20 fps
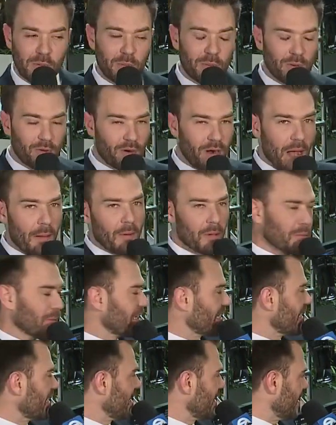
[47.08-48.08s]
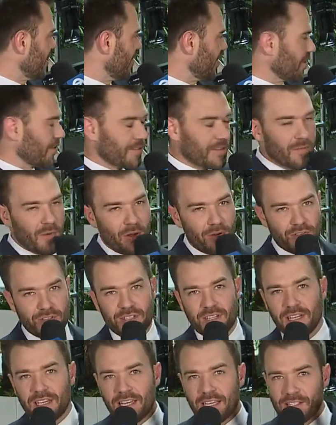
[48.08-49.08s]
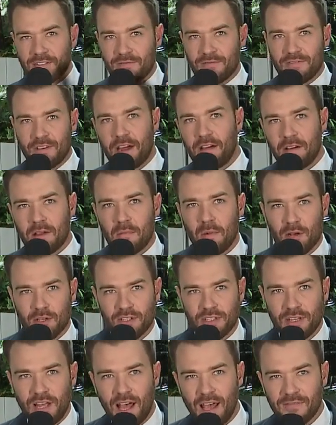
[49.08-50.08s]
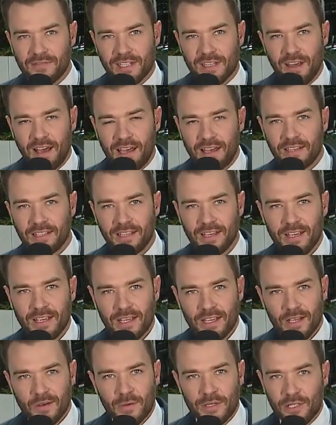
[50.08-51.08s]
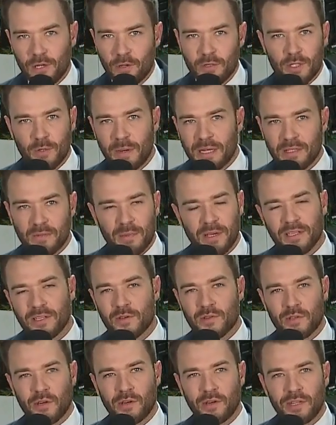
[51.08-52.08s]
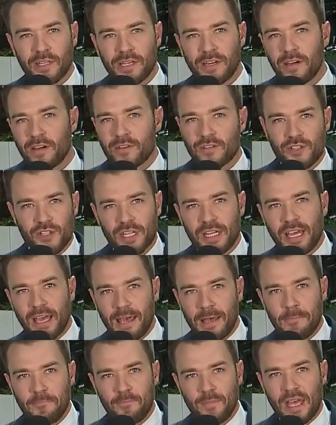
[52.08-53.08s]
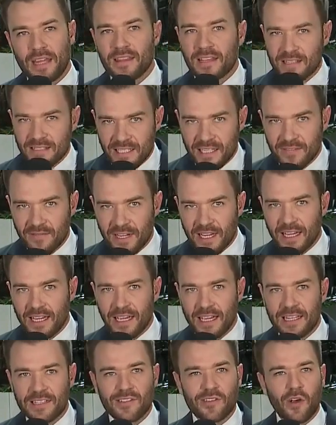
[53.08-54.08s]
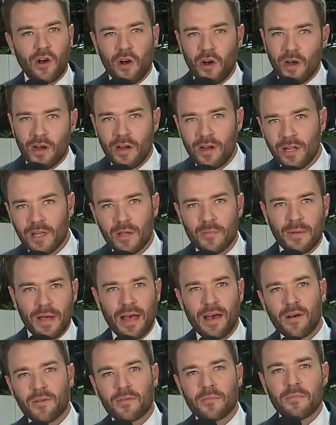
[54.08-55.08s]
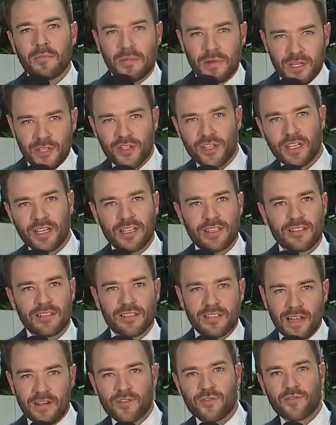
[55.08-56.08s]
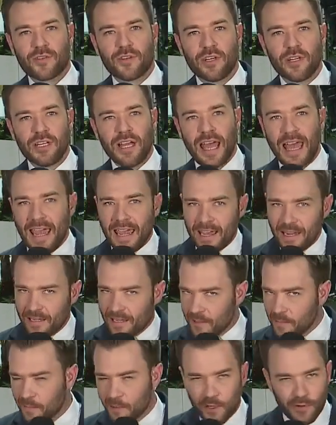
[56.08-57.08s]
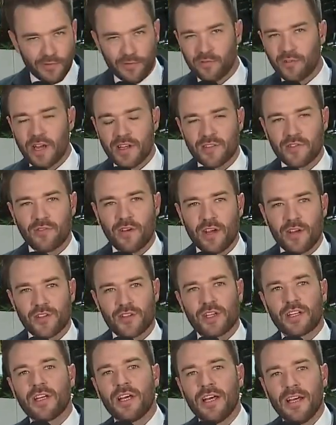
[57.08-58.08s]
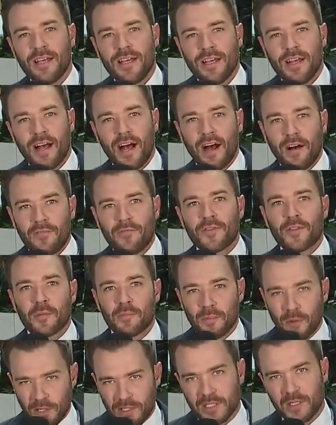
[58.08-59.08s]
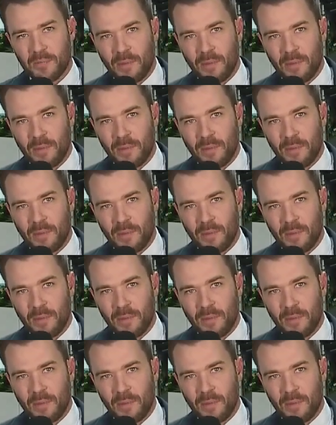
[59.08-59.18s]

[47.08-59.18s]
can probably hear, the Motor City is very much alive tonight. We told you about the big news earlier at GM, and this evening it's all about Michigan Central and the beautiful restoration of the book